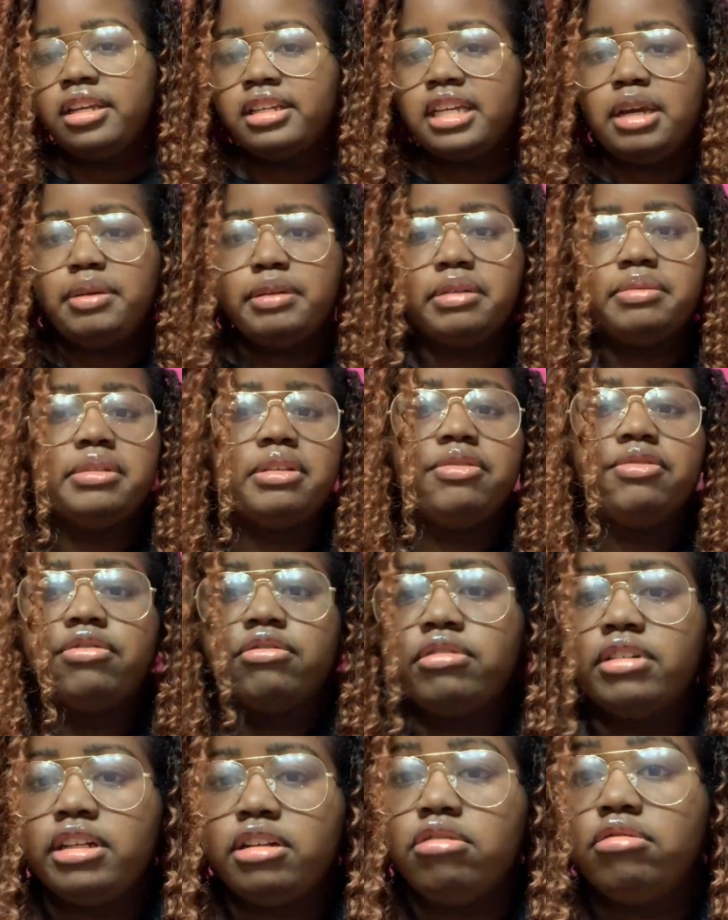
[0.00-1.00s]
give me something
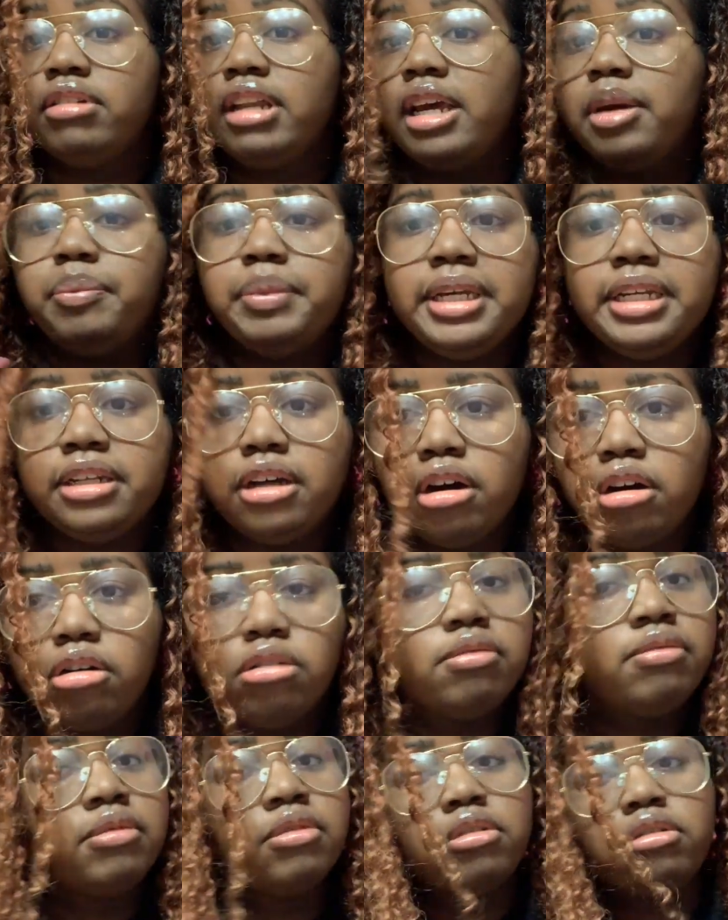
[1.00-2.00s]
free, you let me
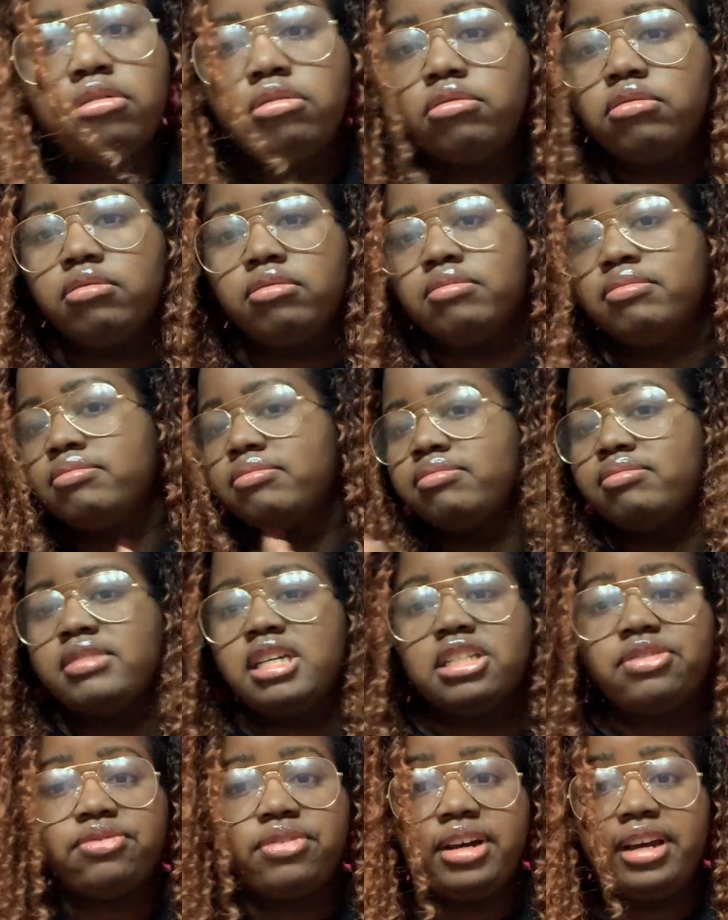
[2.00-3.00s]
know, cool,
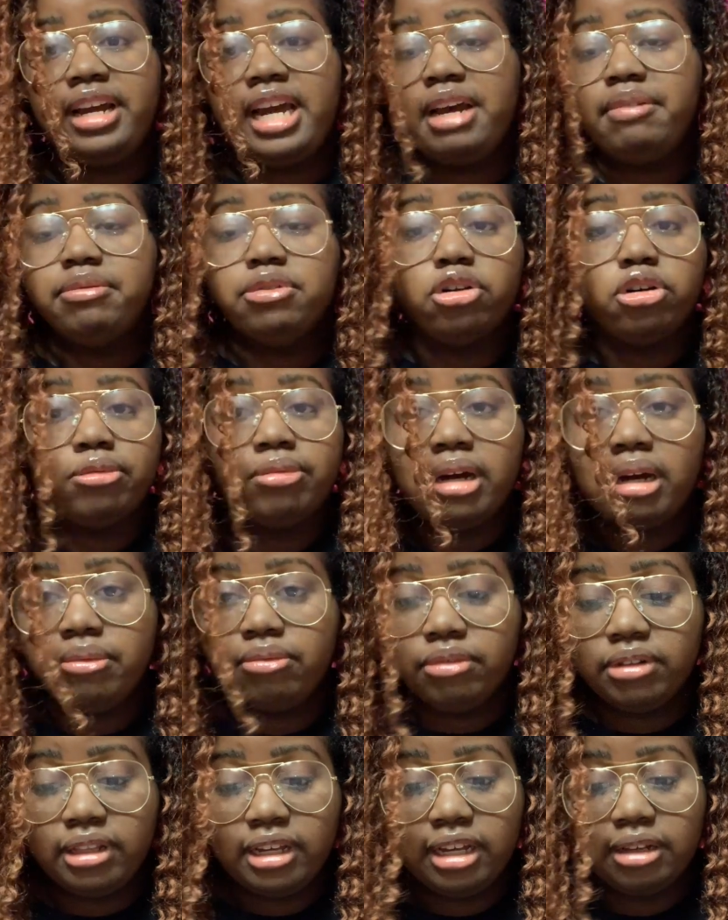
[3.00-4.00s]
that's fine. I have no
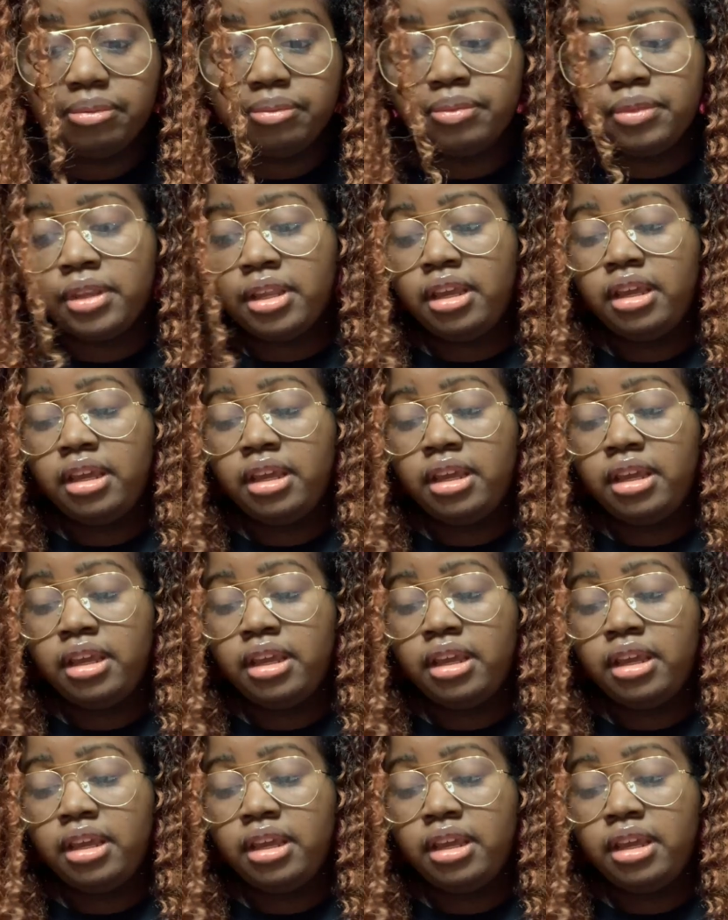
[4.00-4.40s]
problem with that.